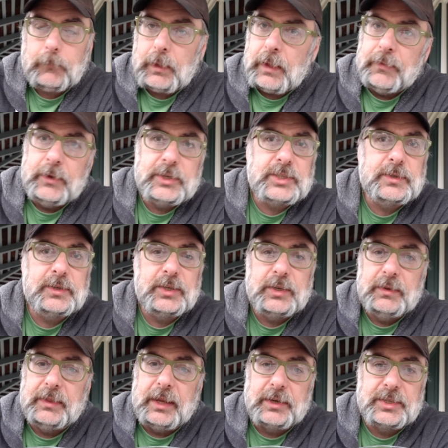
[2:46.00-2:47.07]
there's
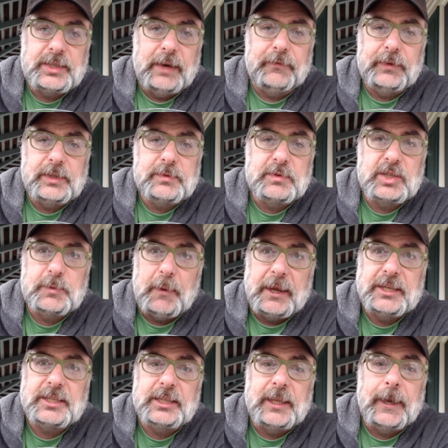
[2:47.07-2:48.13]
there's definitely some
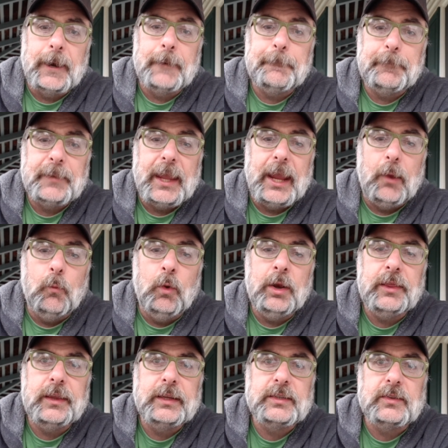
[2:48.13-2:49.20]
spice in there. And one of
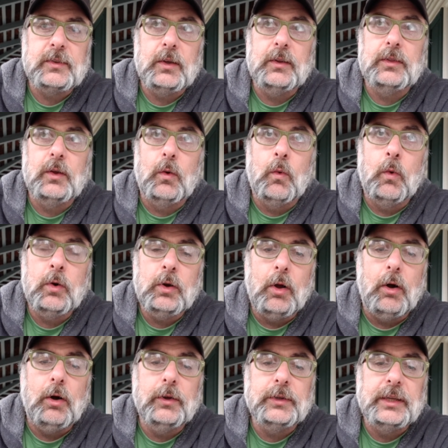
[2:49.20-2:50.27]
the things that the, the
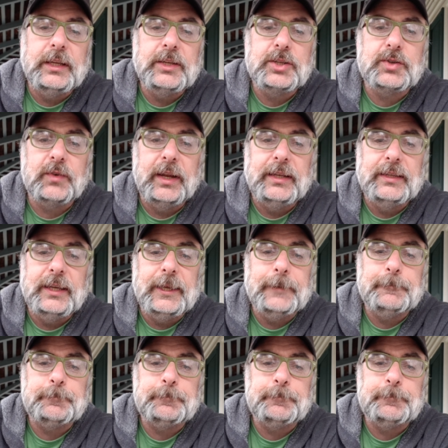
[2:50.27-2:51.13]
Horndal yeast strain did,